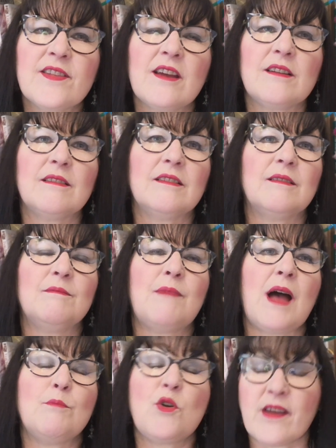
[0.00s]
that
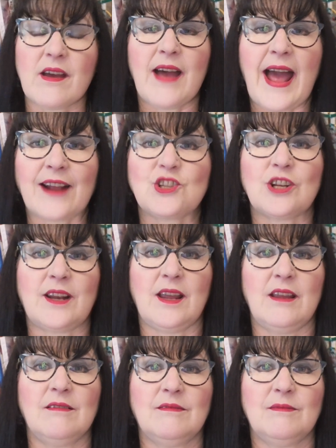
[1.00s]
my mother
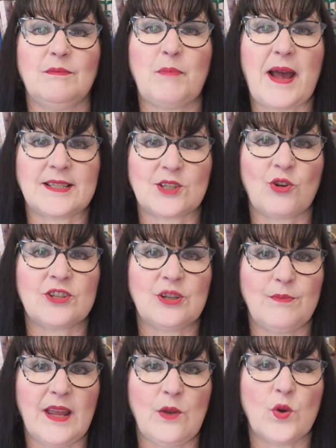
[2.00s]
actually passed on
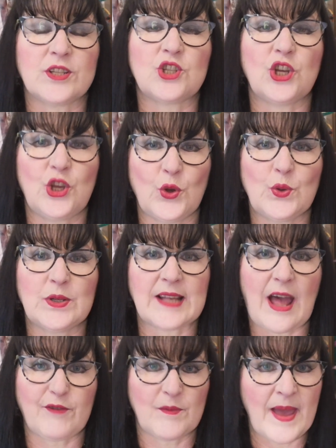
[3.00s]
to me was to
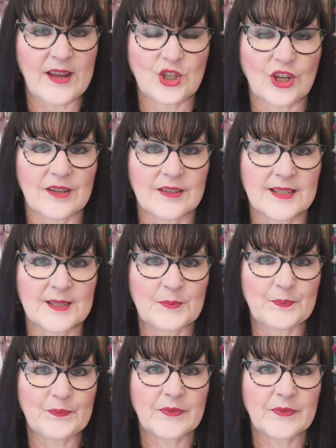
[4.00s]
use affirmations.